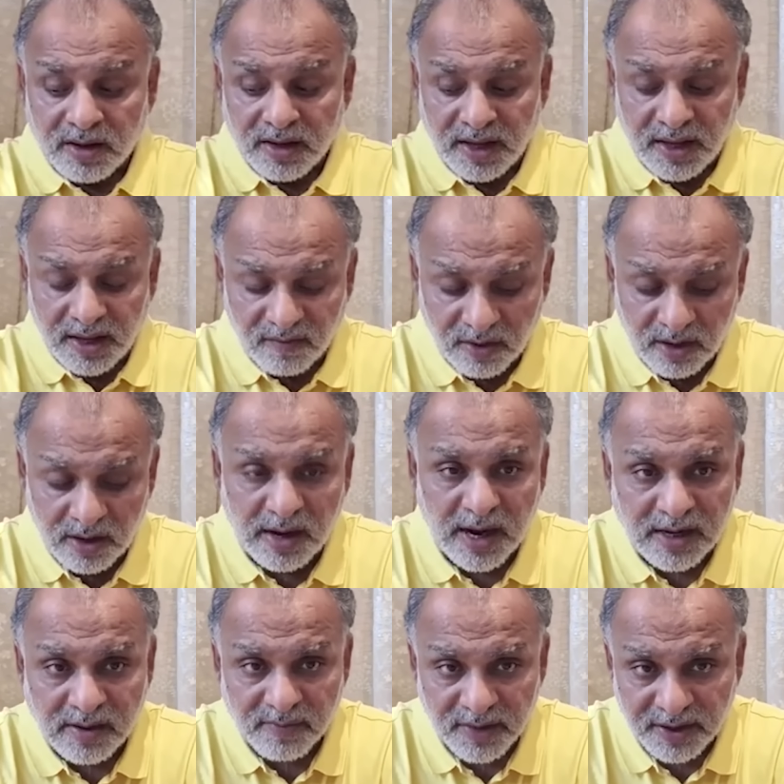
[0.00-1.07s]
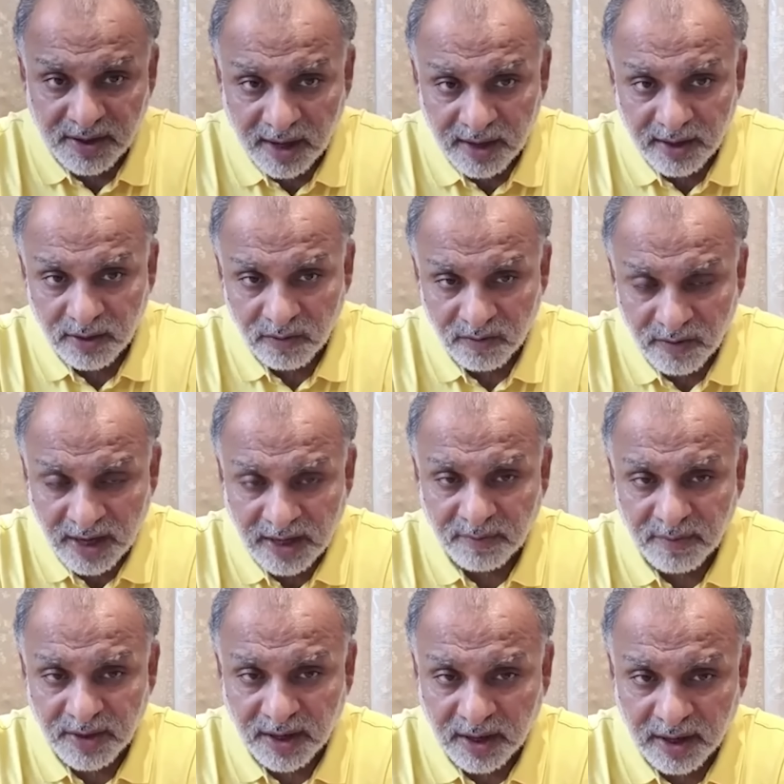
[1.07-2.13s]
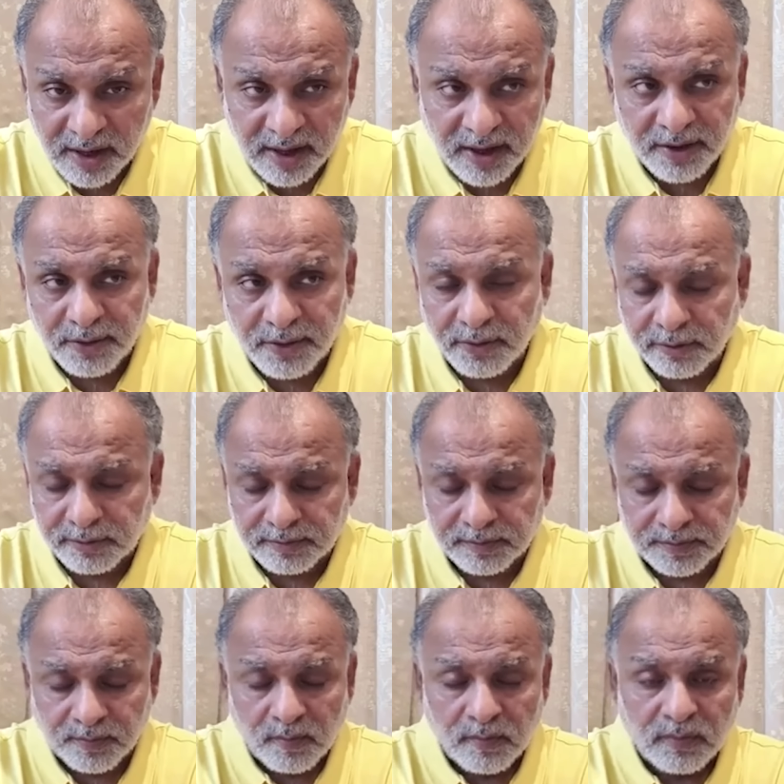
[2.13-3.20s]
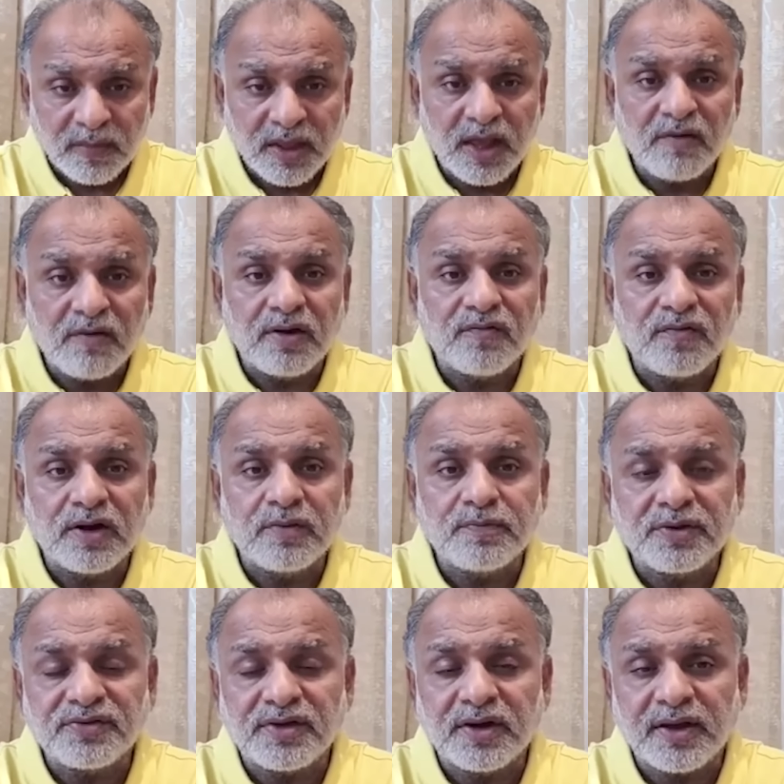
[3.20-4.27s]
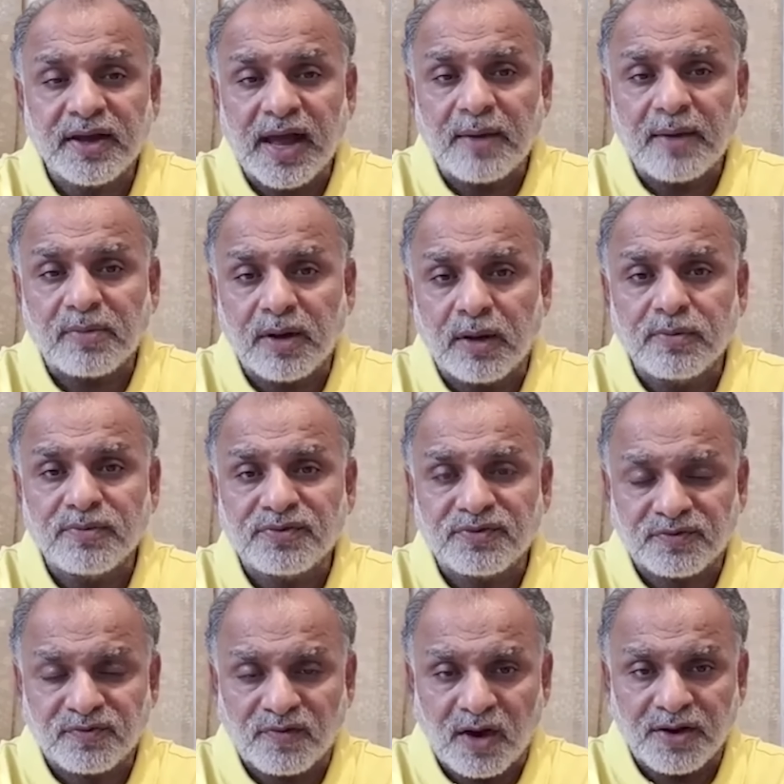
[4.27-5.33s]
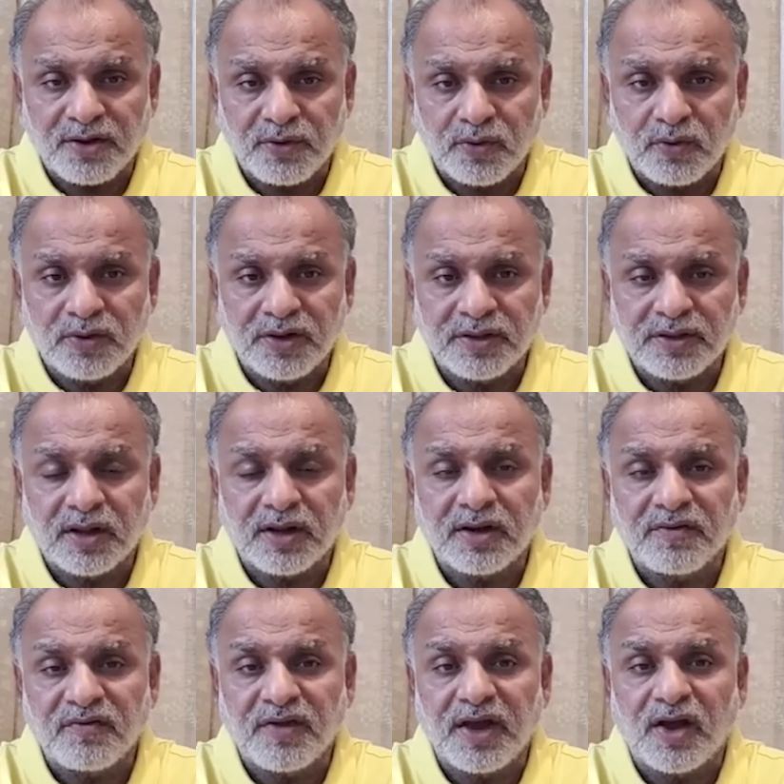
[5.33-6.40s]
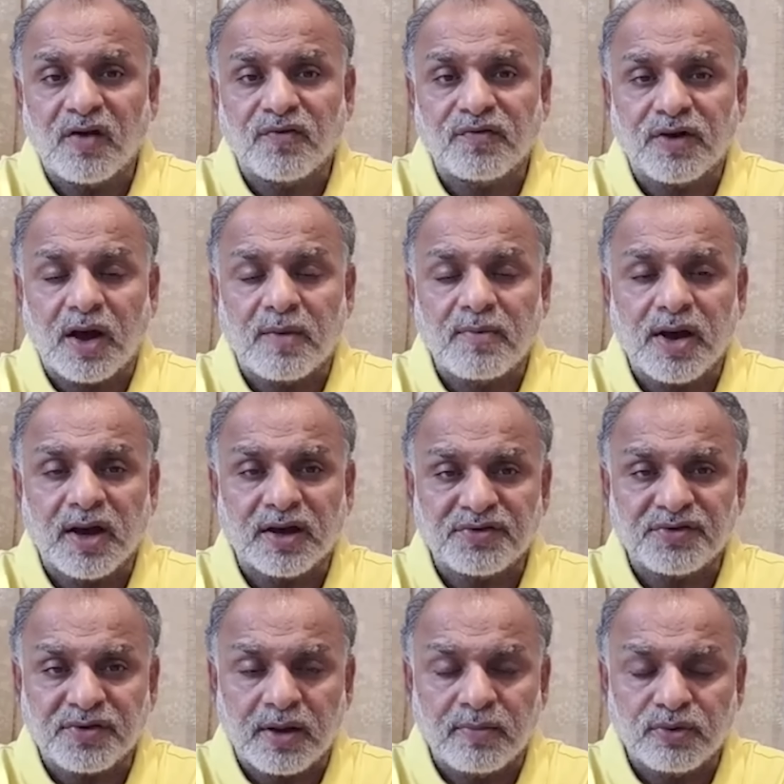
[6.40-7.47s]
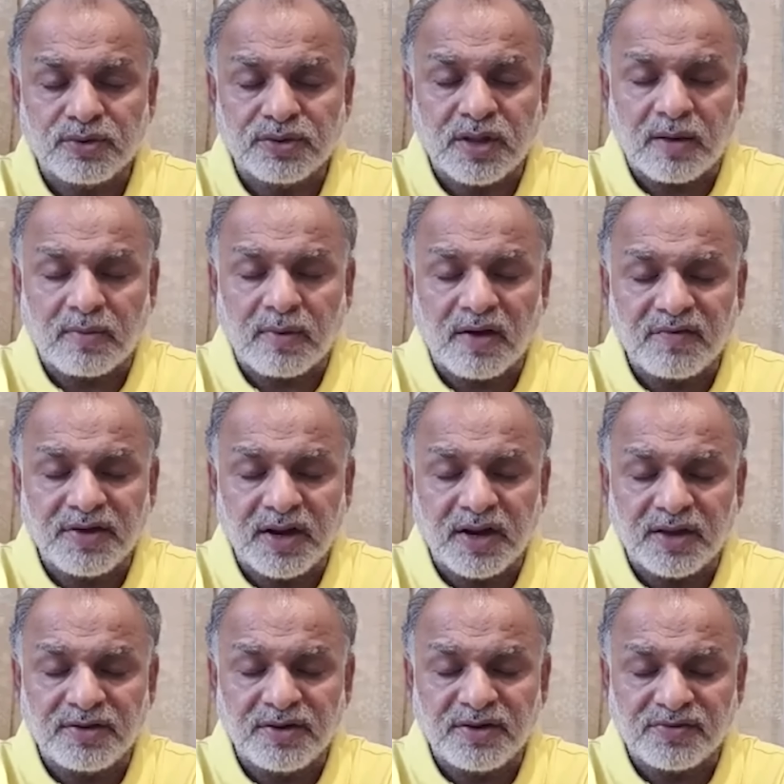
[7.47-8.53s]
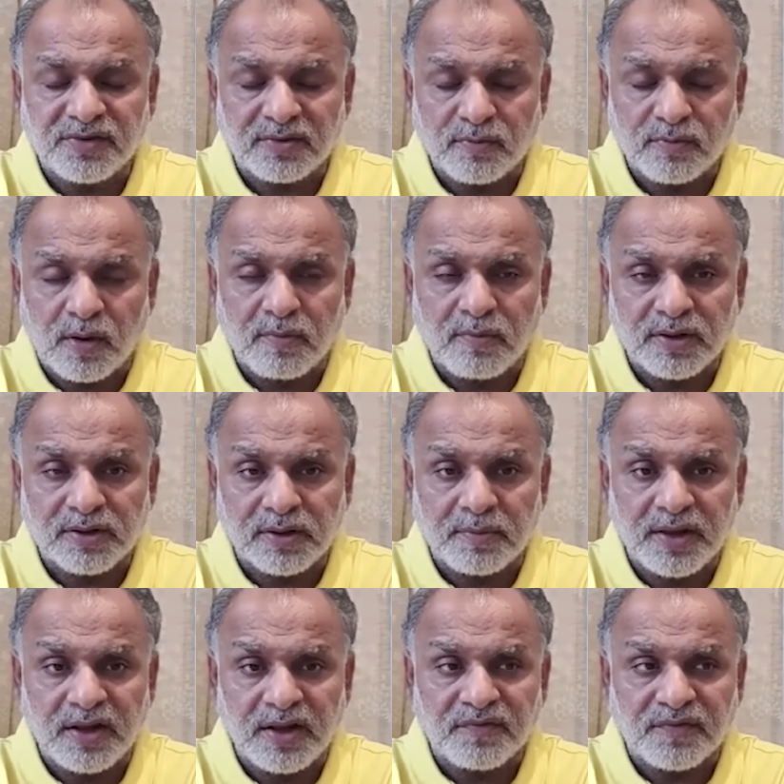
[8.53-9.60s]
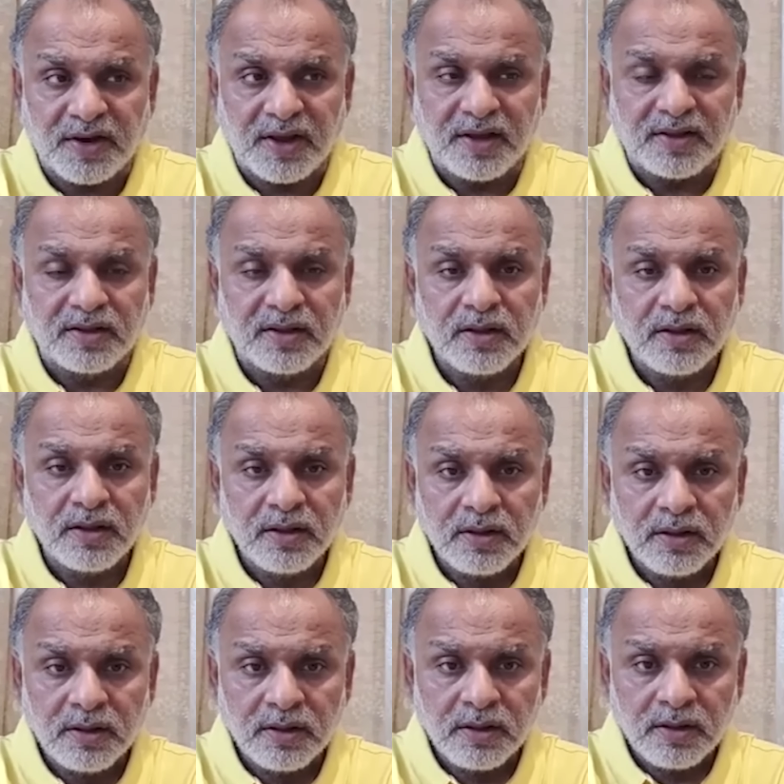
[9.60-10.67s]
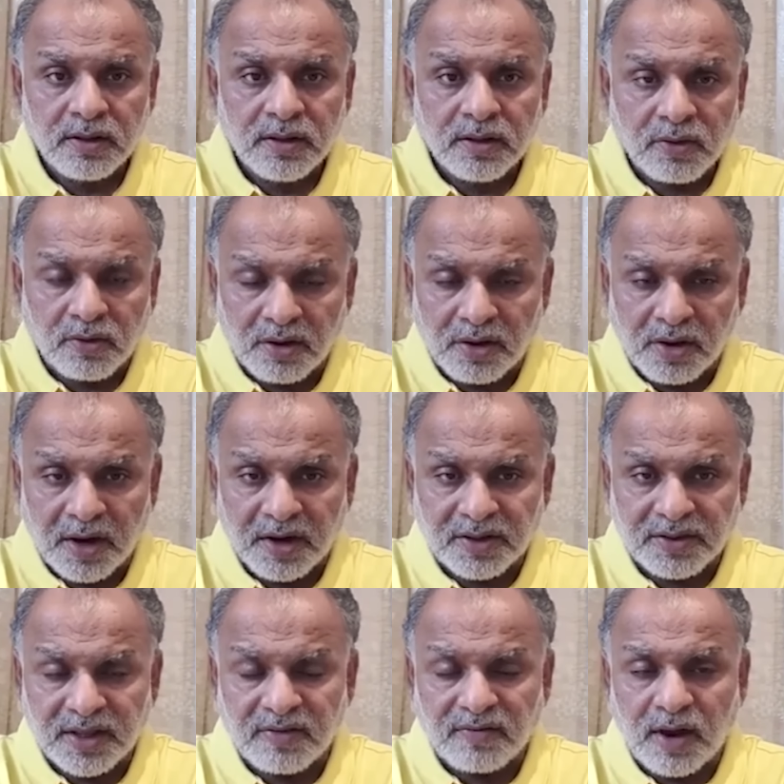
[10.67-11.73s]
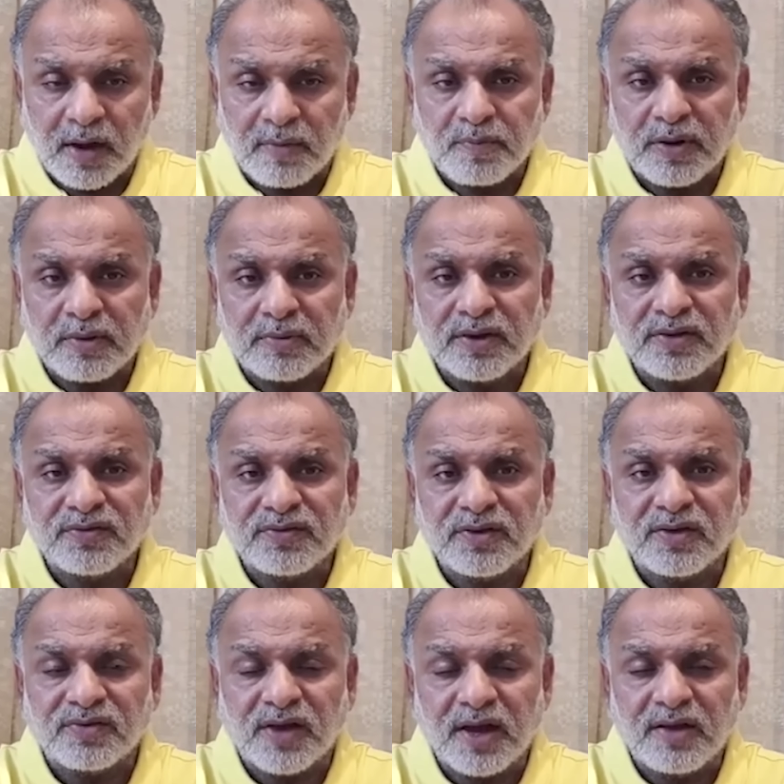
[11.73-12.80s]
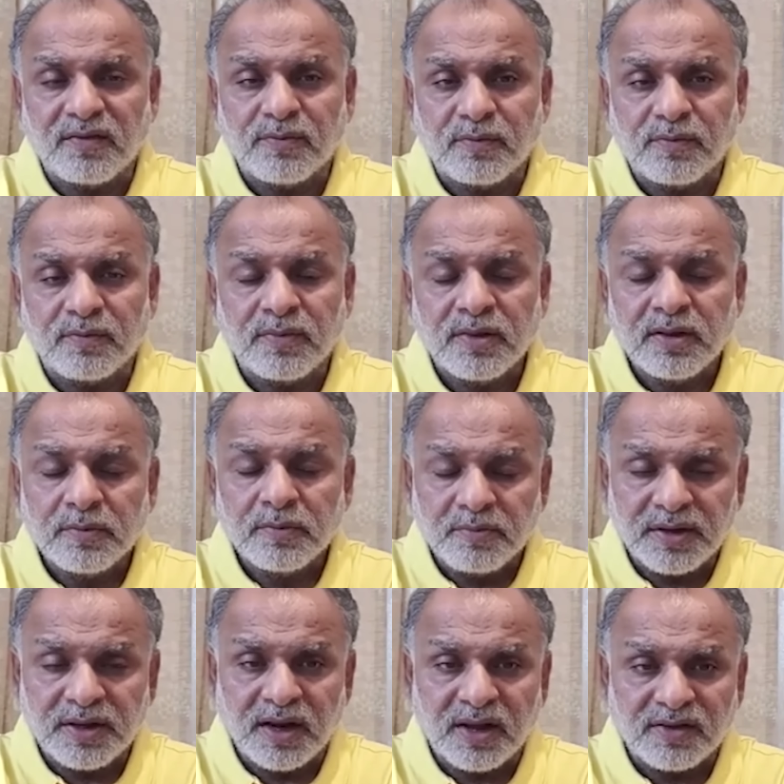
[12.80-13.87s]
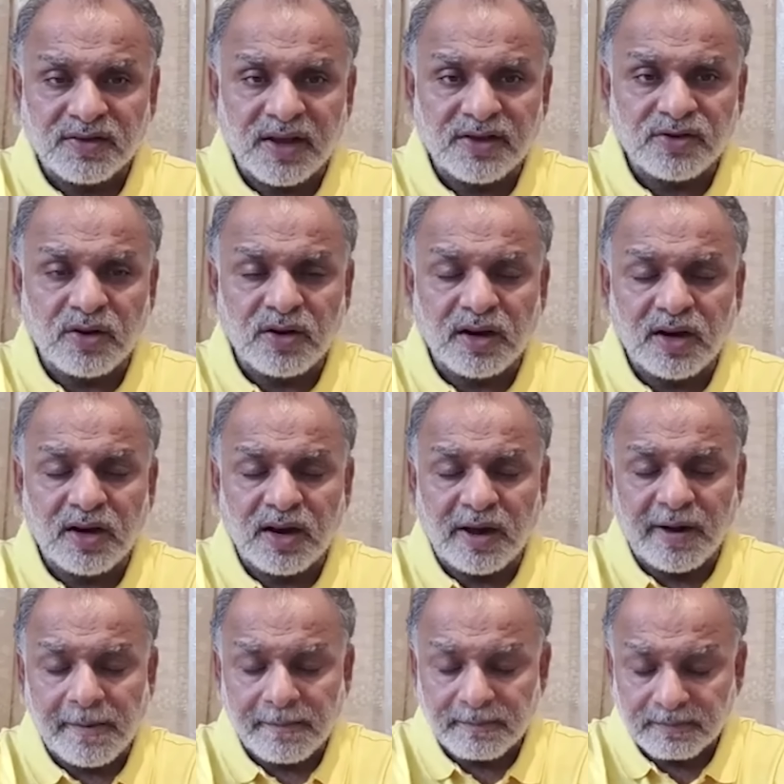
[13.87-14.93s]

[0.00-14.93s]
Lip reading: Even let me tell you, let me clear you, even 1% gap comes for you in the way of Rama, Krishna, Buddha, Mahavira, Jesus, Muhammad, Kabir, Farid, Guru Nanak Dev, Ram Paramahansa, Sai Meera, Sahajul Lalla.